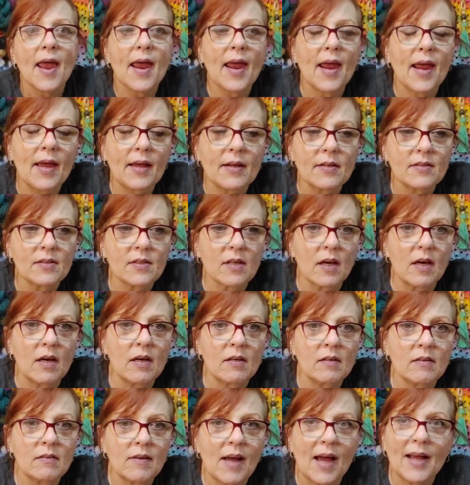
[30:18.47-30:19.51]
And
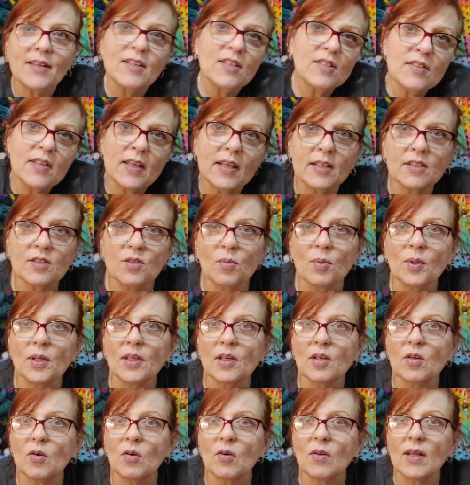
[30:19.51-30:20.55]
uh, I just think it's a
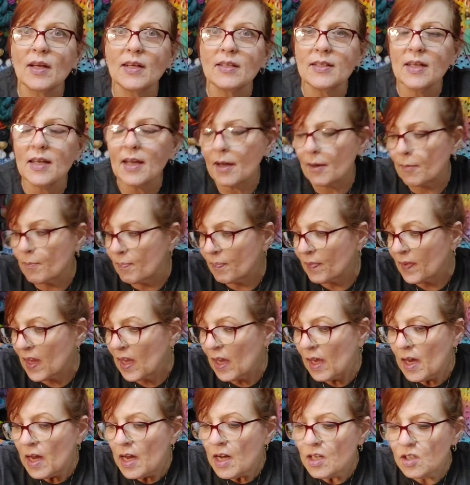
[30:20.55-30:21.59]
really cool idea.
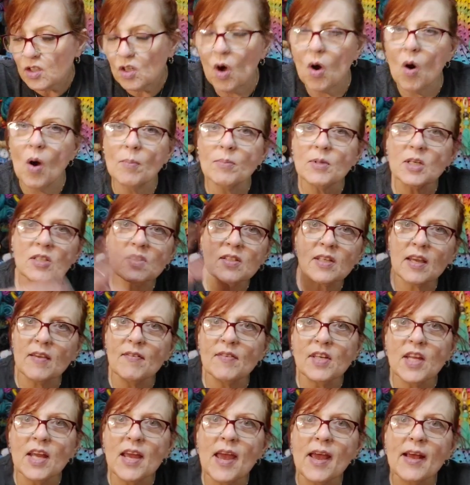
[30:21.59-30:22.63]
So I'm just
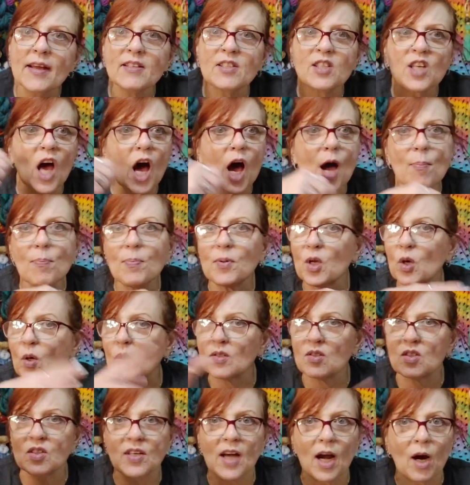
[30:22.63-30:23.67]
giving you heads up. You
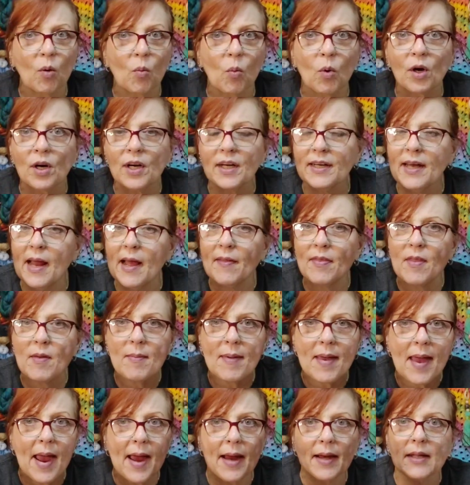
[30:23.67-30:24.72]
can start working on
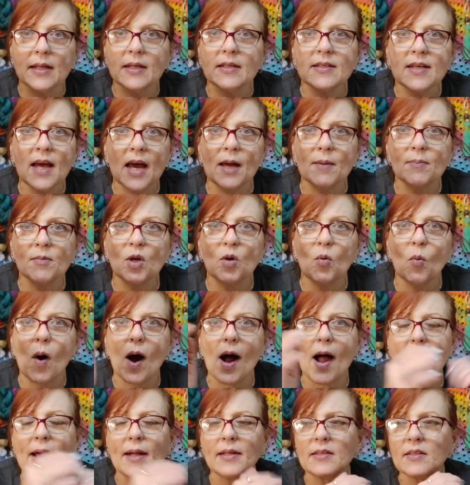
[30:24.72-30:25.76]
them anytime you
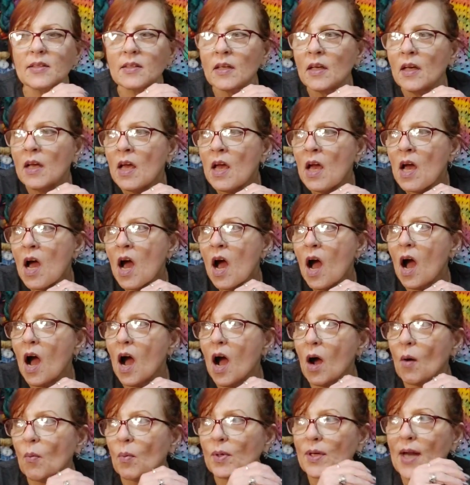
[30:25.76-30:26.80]
want.
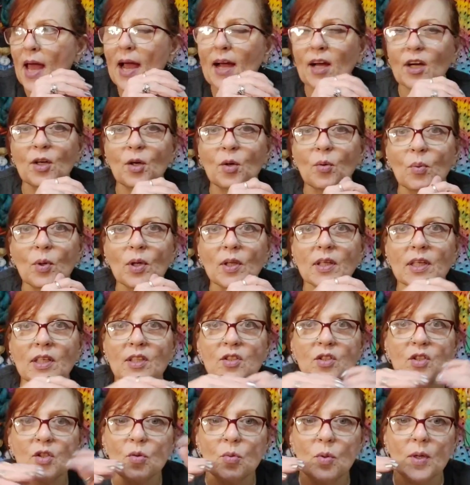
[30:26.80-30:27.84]
Uh, we're not going to really
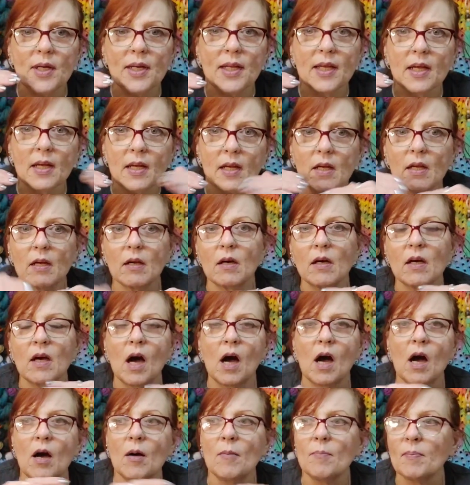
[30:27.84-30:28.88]
do any,
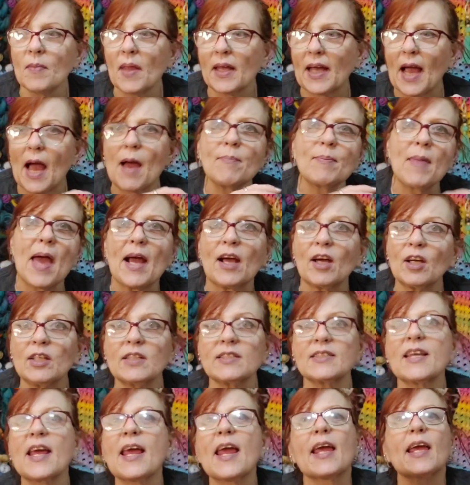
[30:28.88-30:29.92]
um, like, I'm not going
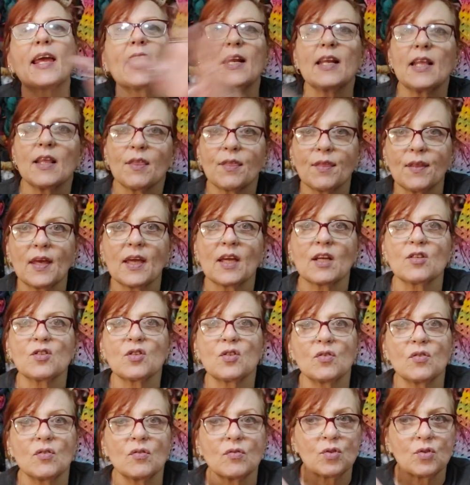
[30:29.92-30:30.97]
to take anything
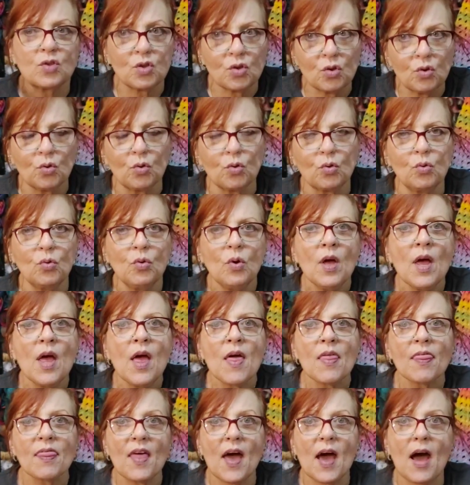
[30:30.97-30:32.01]
to
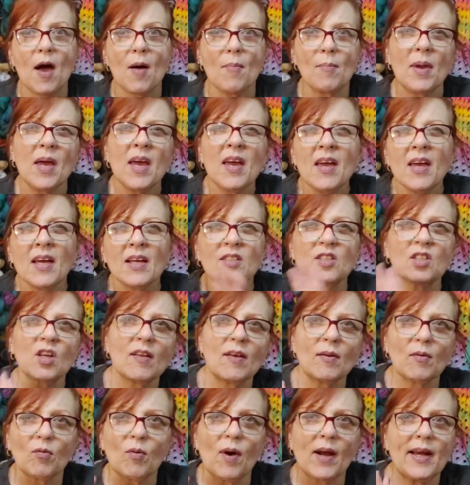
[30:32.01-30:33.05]
them
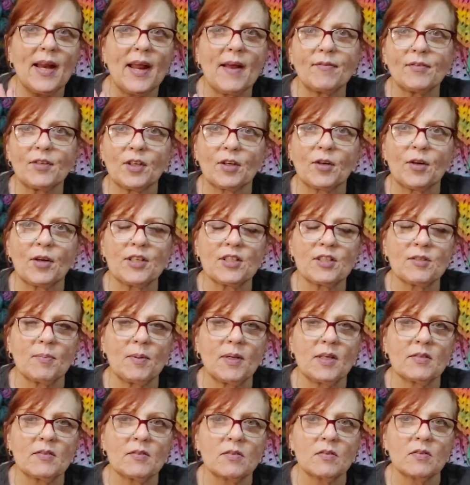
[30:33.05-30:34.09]
until right after
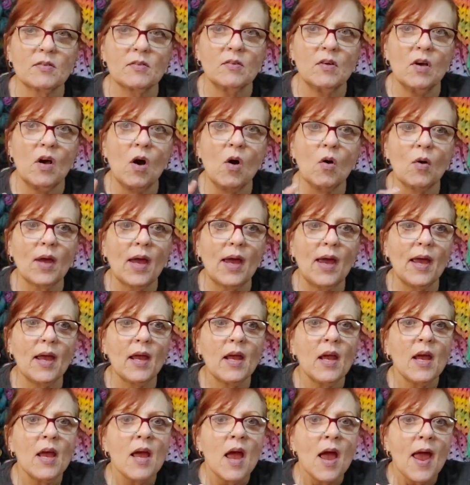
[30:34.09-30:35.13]
Christmas.
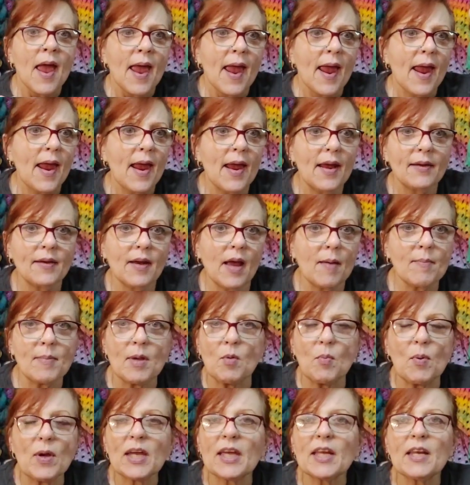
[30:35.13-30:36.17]
Okay? And I
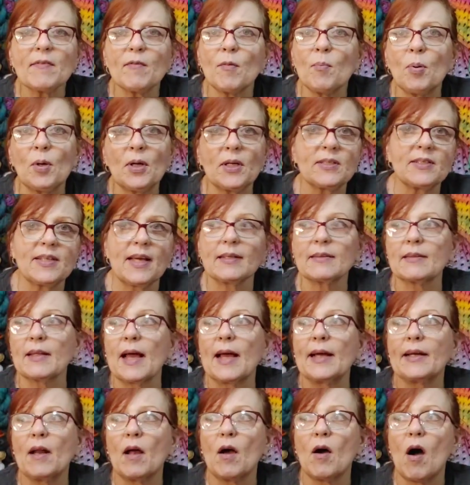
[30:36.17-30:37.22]
mean, we can even put a
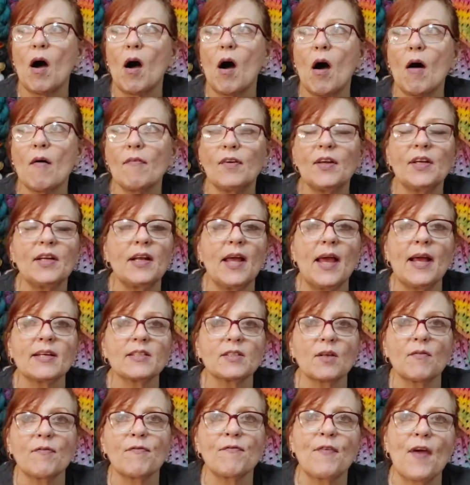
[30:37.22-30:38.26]
deadline of it
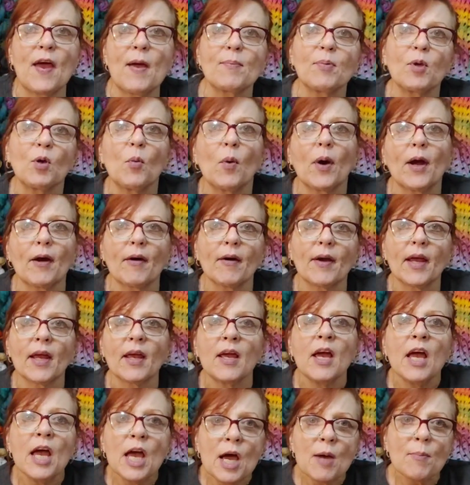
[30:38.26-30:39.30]
as of
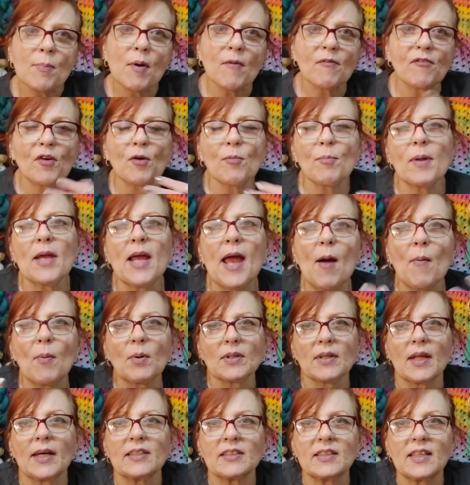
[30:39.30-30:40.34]
February. But for me, I
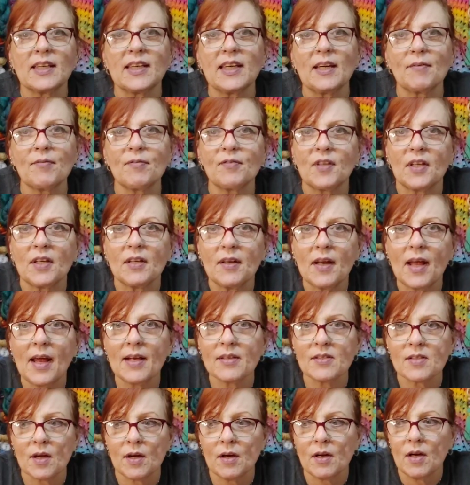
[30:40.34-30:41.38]
would like to gift it
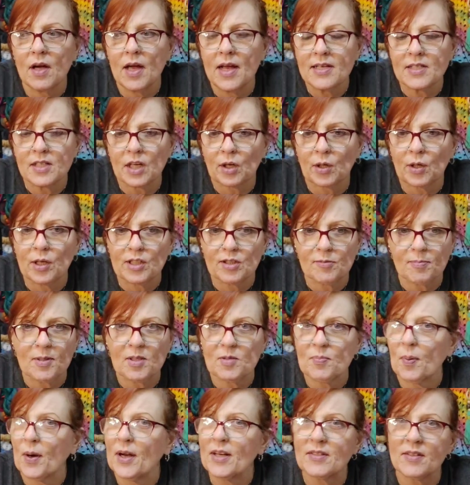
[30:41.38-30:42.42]
as a as a
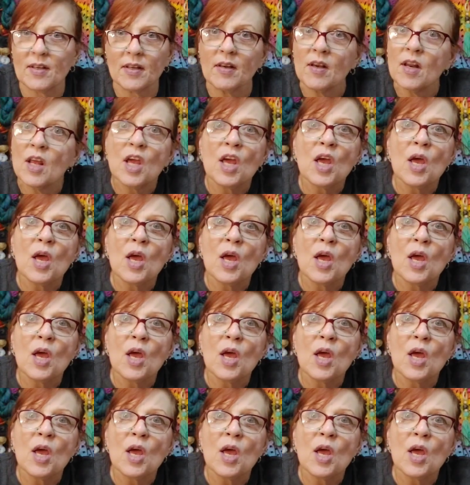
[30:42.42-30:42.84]
Christmas present.